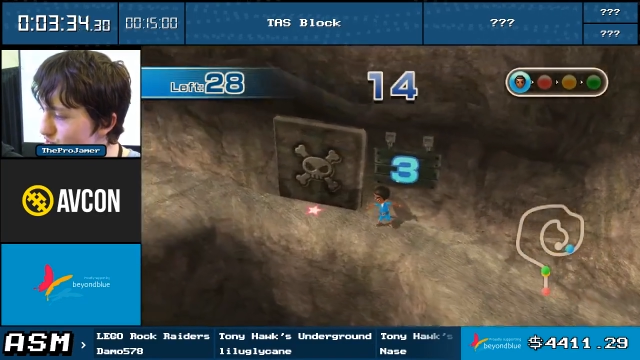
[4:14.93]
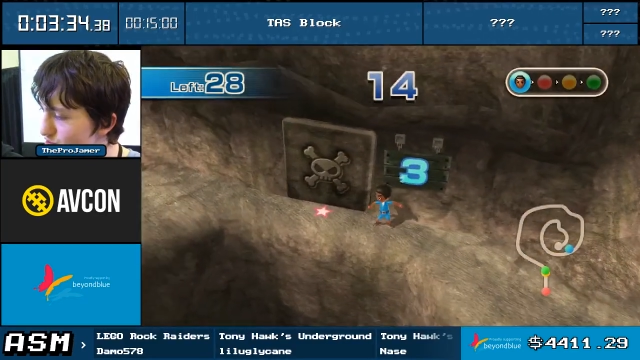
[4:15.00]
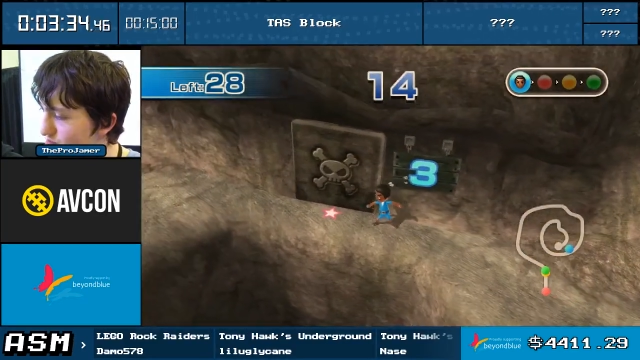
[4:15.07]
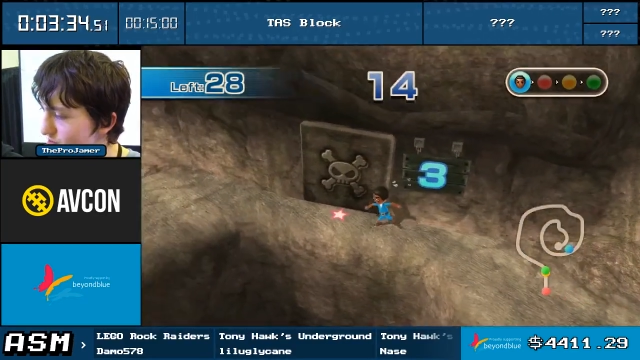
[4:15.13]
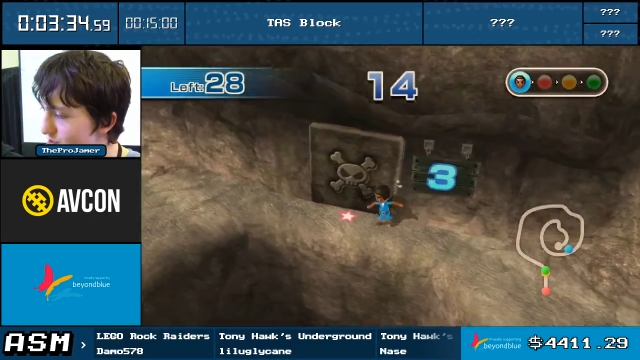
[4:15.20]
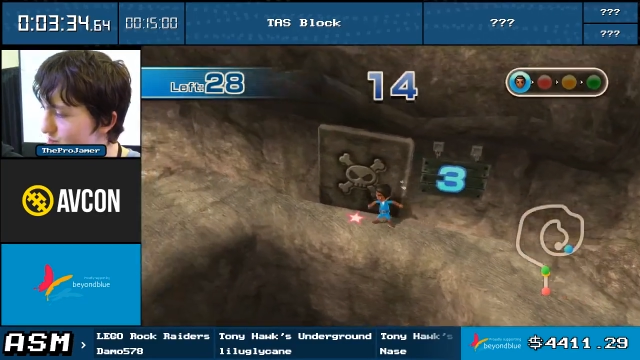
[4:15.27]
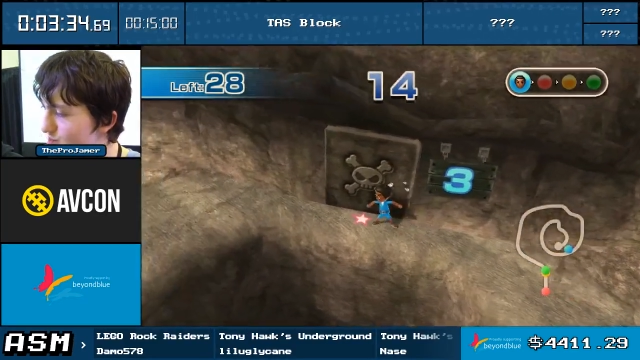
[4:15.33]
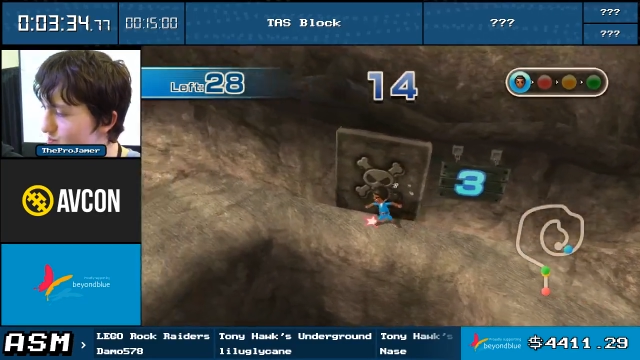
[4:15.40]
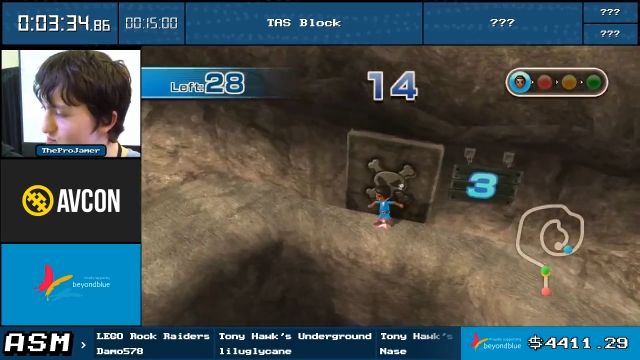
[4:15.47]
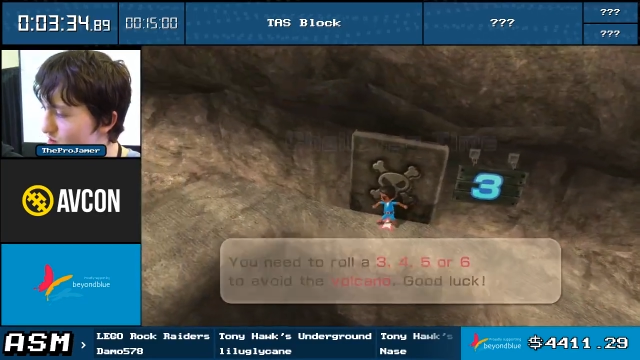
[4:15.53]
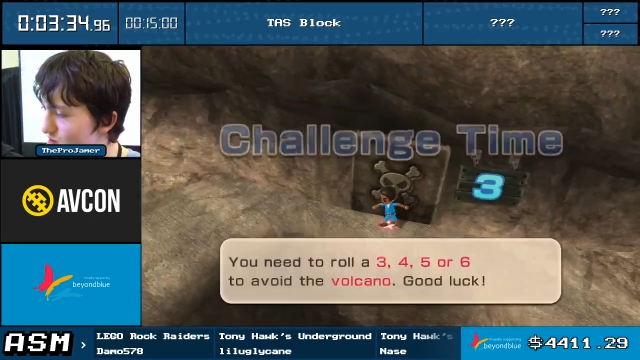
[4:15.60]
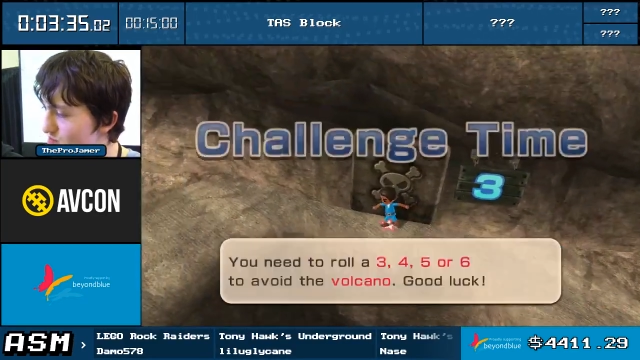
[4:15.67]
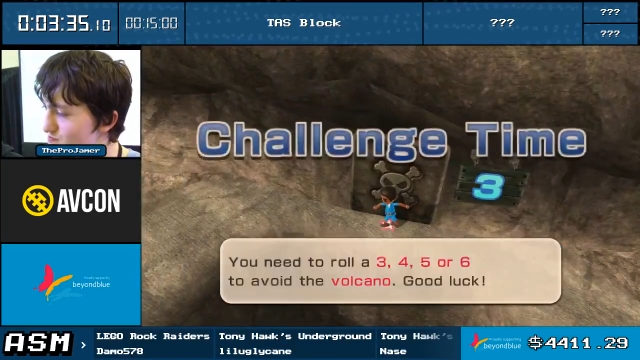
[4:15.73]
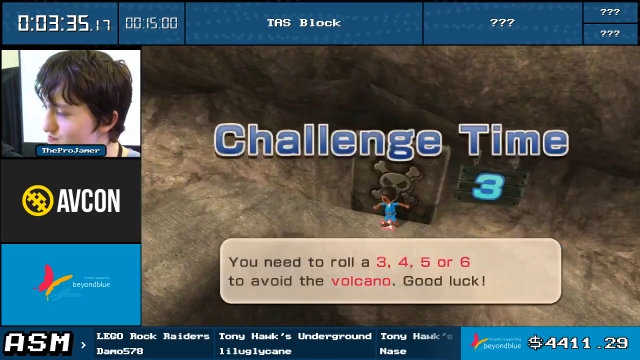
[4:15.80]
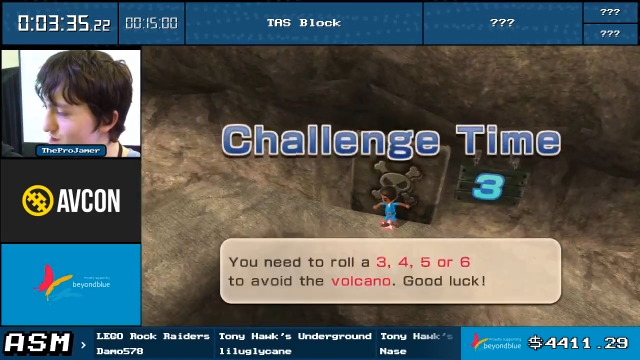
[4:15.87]
the Mii's one
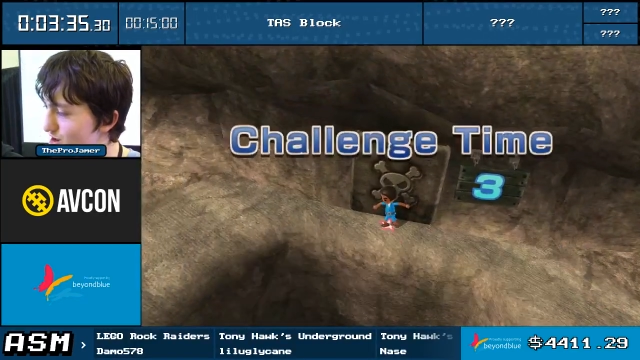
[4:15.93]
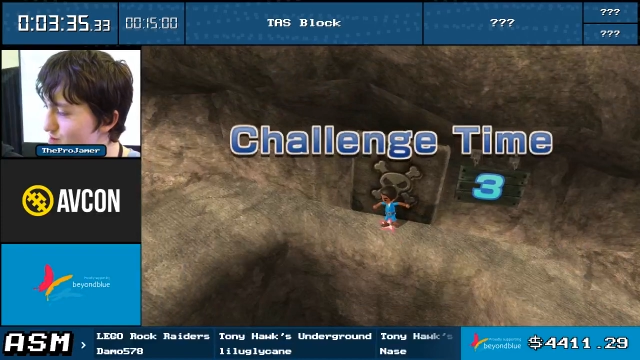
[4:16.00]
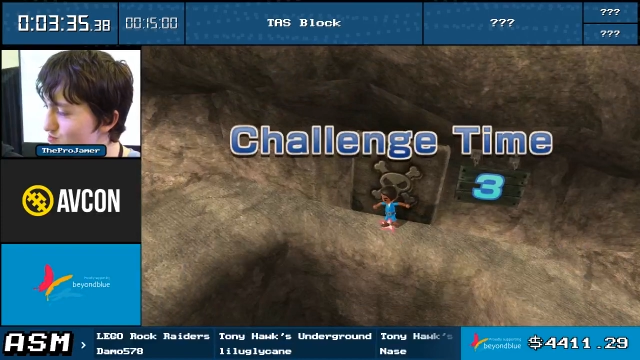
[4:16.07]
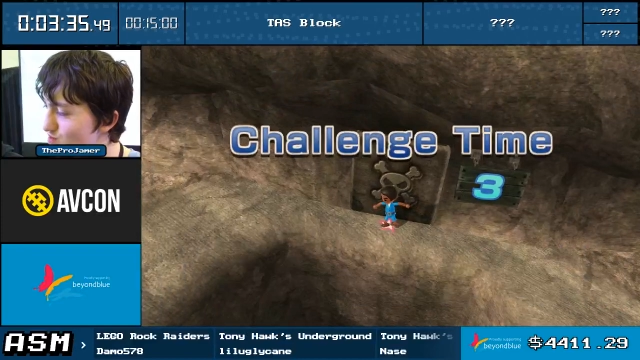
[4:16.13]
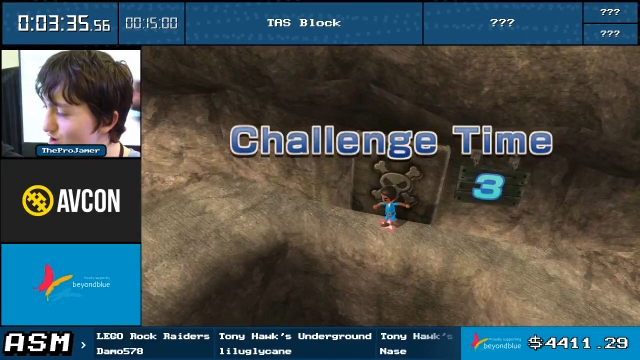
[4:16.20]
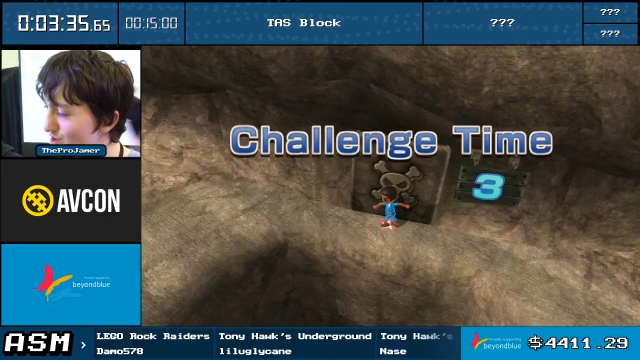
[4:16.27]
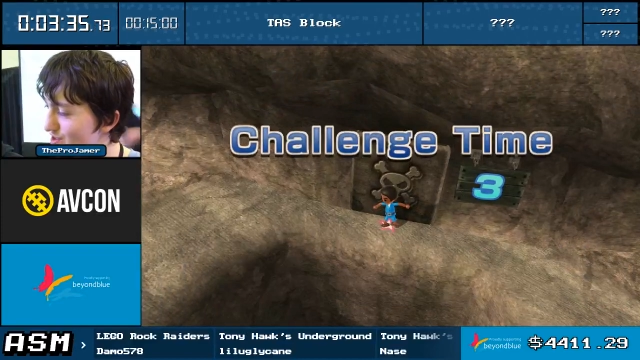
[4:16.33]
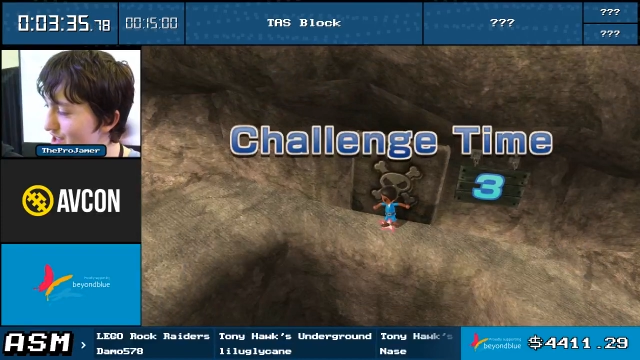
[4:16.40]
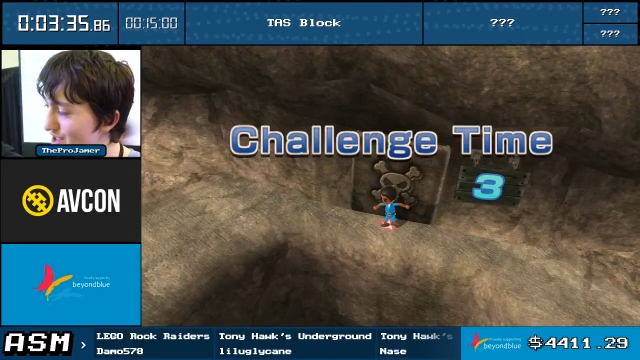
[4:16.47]
by one